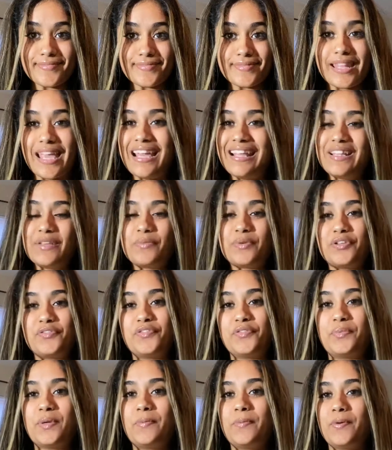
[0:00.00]
Hello
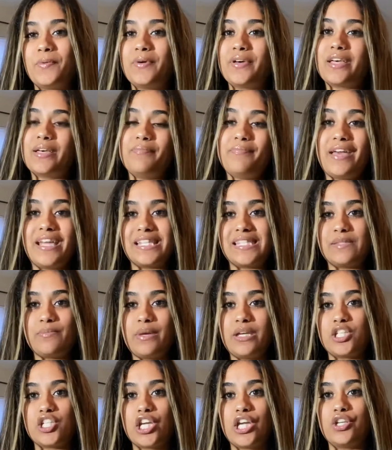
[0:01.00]
beautiful people, welcome back to
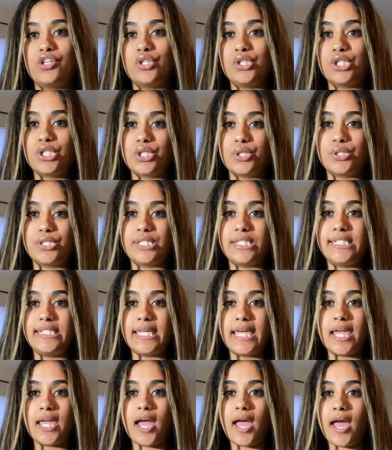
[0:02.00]
my channel. So
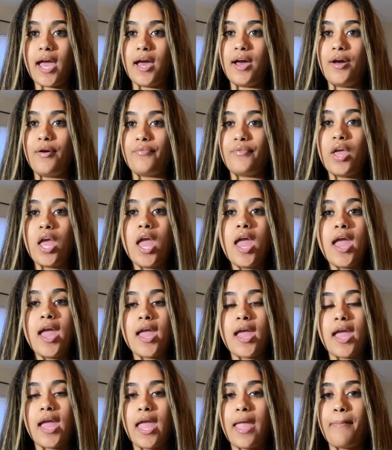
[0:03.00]
today I have
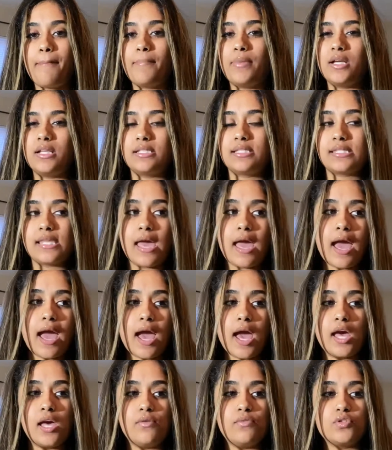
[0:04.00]
a must
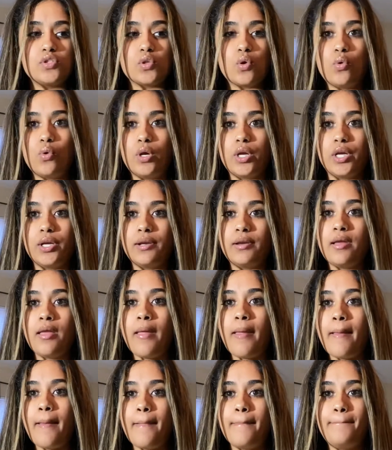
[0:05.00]
haves or
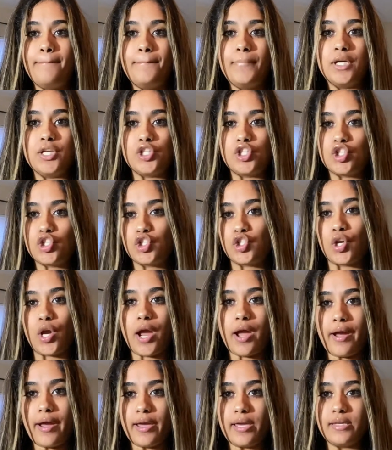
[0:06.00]
must
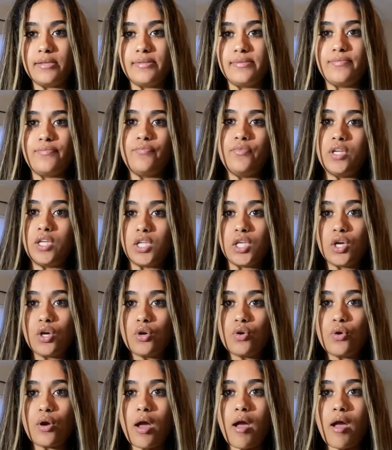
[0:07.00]
try video.